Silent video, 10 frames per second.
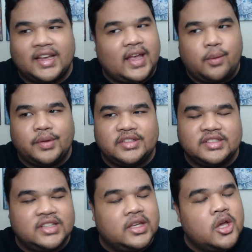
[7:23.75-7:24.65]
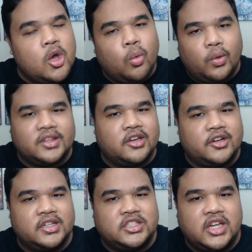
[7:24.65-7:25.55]
I can't wait to see what they're
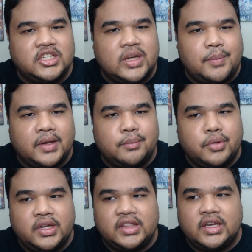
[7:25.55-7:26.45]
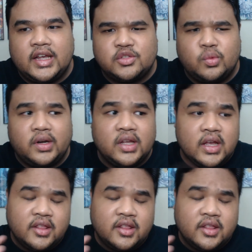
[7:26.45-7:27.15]
going to change up and put in the next one.